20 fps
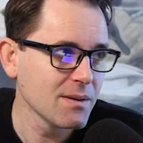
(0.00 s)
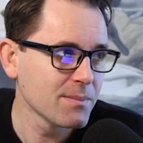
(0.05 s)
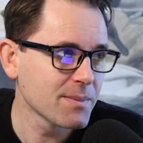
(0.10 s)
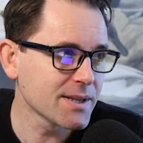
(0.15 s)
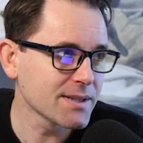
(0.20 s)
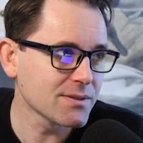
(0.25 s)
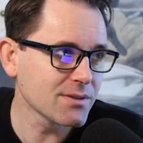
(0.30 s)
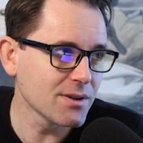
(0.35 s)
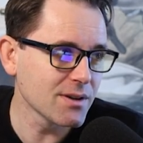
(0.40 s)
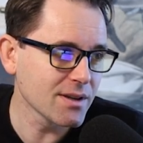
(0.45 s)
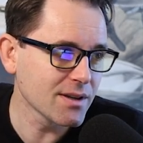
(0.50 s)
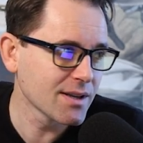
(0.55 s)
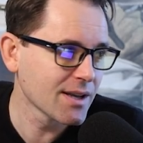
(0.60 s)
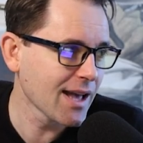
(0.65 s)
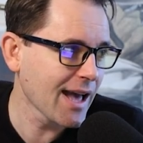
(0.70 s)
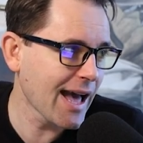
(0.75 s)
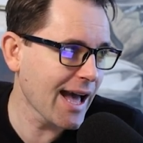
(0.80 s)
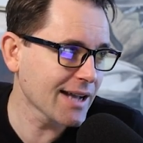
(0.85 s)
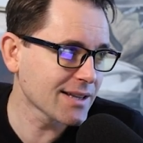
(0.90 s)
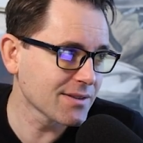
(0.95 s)
because, look,
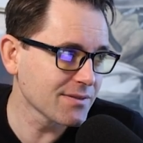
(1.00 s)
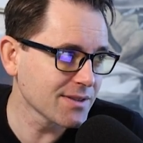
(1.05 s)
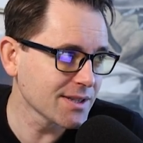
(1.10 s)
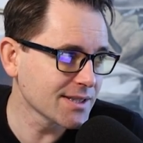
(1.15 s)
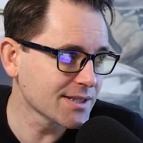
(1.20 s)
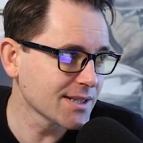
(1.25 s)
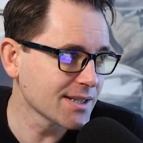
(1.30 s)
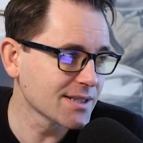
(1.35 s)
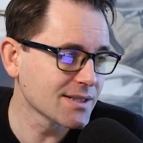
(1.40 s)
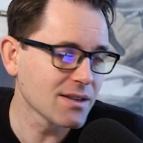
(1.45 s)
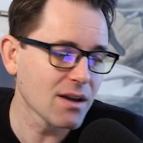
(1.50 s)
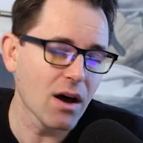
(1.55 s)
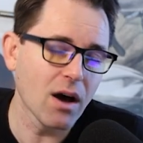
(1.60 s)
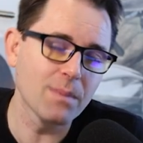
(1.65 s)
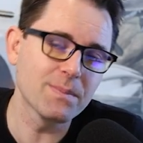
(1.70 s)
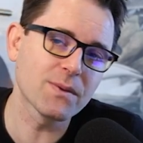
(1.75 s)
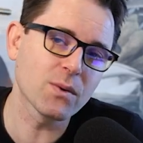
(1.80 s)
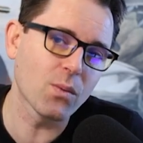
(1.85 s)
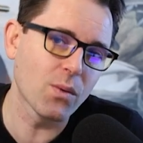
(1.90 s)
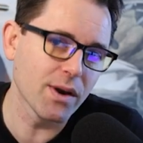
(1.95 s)
active listings
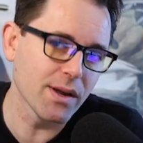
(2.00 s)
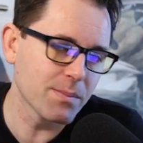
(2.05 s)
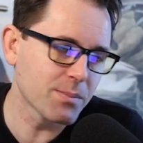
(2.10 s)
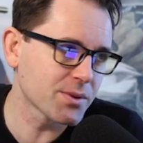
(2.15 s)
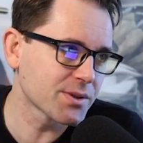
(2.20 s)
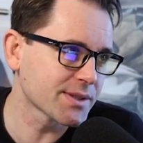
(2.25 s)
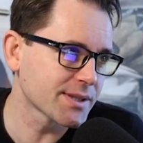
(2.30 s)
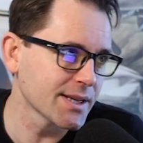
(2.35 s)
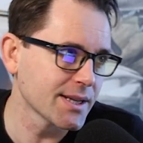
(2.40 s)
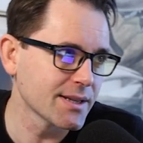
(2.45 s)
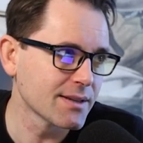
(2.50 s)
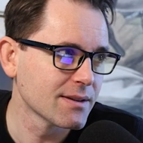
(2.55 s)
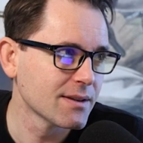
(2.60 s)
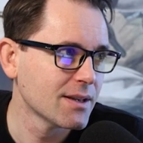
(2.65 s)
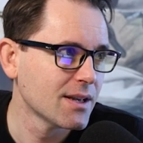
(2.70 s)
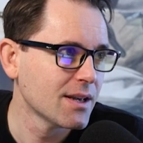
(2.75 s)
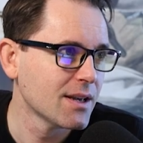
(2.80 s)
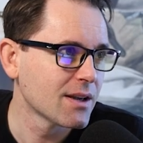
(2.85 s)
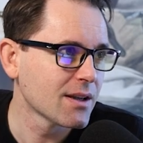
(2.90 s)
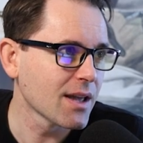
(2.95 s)
up 20%.
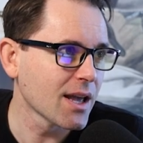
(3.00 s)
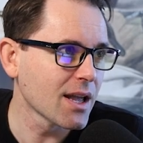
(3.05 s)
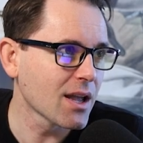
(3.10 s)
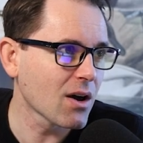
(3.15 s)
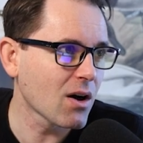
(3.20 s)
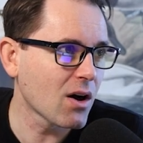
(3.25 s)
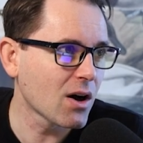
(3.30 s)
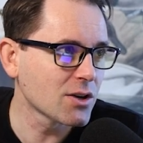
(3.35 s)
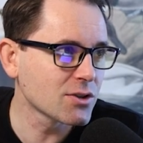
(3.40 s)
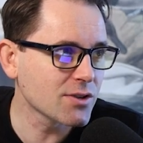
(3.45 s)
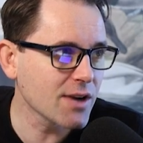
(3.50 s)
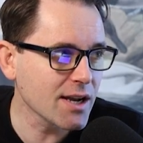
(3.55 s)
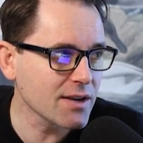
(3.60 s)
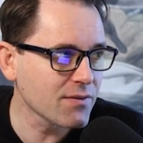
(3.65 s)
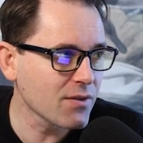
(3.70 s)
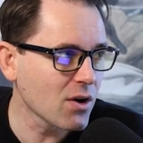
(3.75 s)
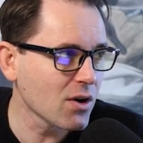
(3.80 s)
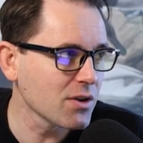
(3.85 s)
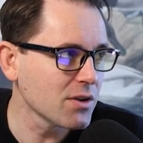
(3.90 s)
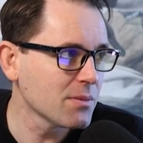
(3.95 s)
Okay, contract
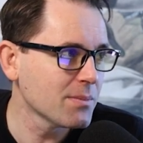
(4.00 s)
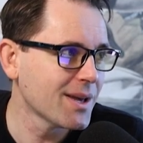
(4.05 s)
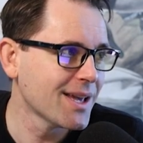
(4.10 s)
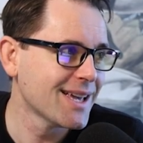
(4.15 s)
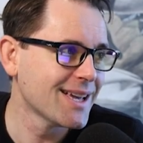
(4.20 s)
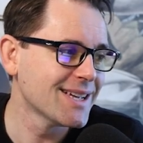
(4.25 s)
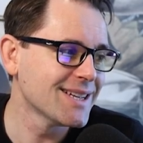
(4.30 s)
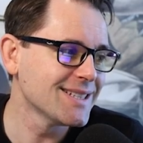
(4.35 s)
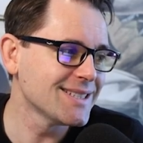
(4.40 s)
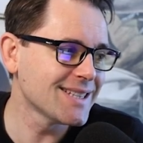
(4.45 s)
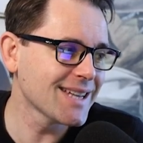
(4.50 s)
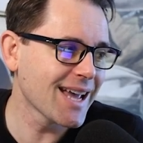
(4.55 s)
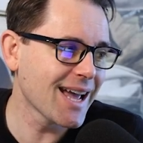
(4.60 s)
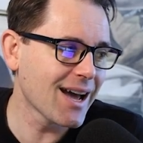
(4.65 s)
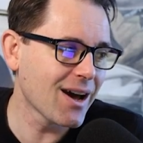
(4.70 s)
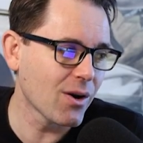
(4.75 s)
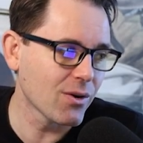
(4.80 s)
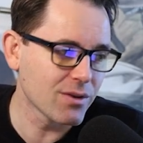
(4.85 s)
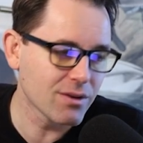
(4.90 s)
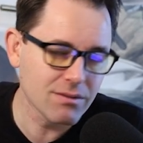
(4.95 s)
volume
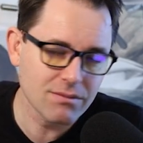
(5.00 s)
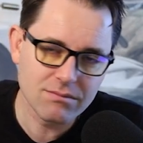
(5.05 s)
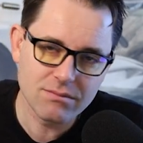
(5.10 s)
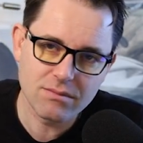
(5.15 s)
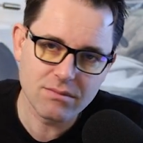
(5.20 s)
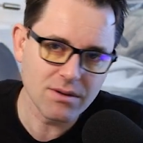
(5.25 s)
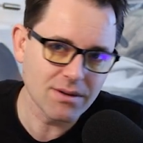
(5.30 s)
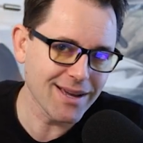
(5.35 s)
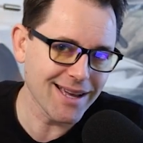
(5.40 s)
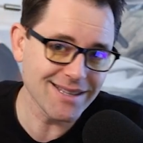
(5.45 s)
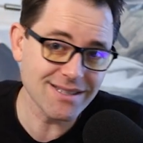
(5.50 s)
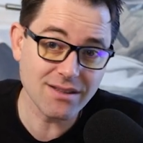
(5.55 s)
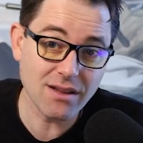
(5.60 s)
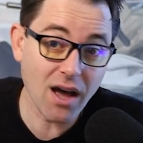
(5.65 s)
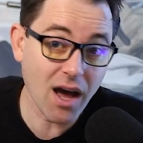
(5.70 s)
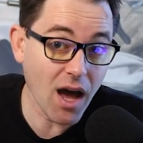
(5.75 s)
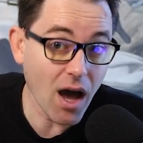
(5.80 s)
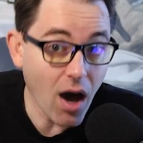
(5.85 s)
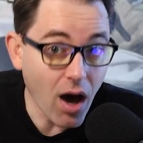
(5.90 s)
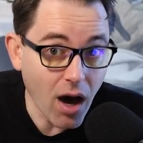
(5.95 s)
down. Okay, it's
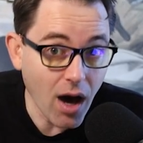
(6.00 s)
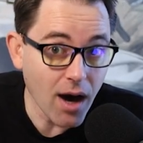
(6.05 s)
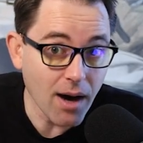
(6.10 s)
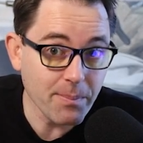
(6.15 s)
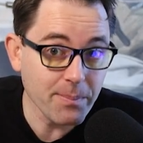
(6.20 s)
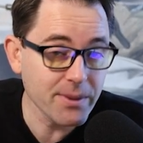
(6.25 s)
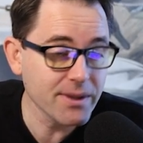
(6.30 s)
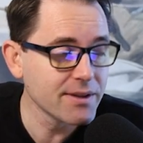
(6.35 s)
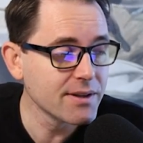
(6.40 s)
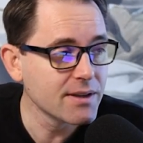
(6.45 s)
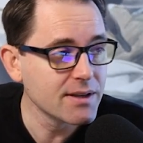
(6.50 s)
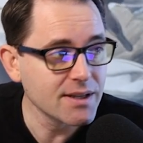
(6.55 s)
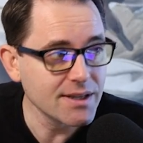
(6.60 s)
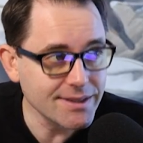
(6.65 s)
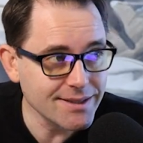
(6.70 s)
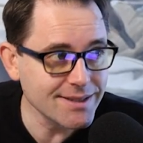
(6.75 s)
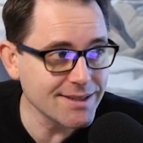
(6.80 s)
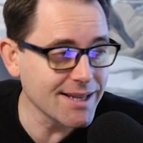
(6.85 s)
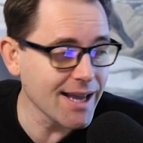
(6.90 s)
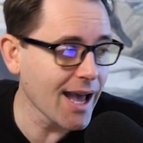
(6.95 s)
not up,
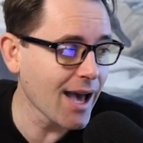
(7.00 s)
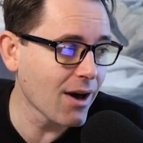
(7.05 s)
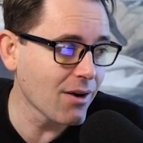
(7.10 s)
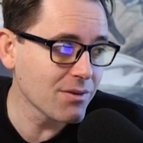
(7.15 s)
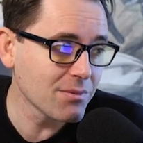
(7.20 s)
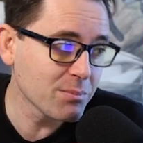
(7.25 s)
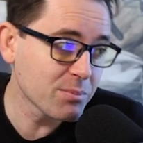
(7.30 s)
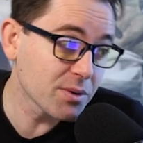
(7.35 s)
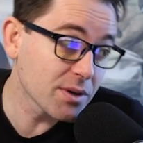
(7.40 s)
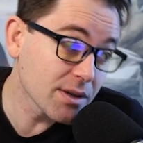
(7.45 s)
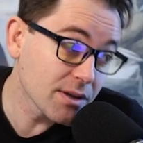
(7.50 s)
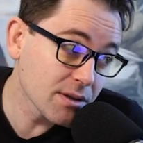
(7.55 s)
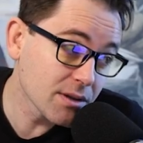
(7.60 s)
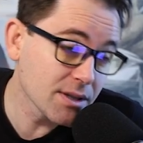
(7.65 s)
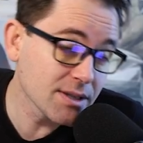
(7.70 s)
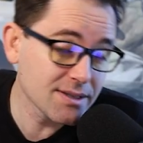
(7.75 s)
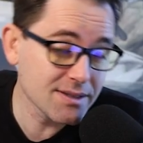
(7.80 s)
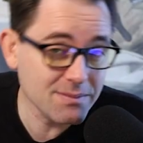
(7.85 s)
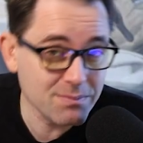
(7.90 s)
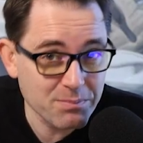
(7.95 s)
it's down, but
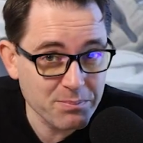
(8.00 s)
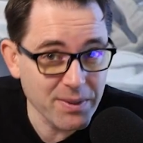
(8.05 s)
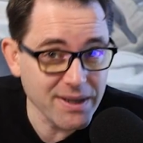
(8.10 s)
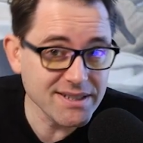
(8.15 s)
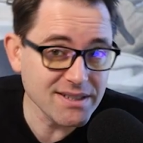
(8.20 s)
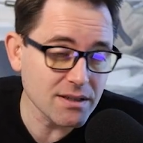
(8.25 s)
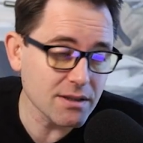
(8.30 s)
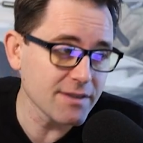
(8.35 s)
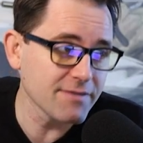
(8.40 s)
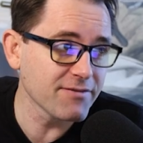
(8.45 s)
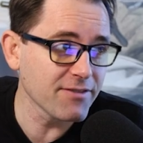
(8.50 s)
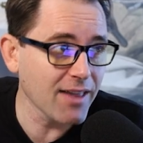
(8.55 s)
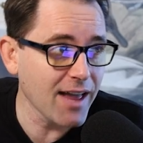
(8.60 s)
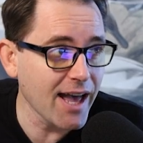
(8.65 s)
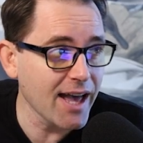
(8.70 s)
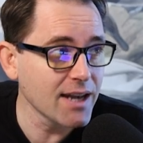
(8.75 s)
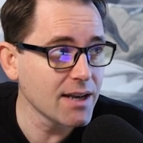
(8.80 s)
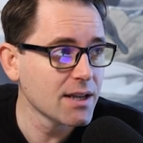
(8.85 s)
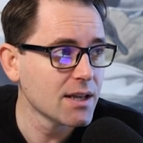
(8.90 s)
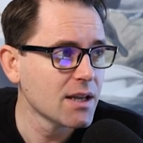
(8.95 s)
it's basically
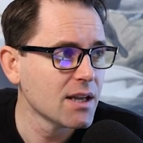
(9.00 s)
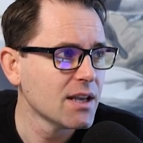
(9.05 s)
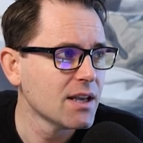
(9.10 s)
flat.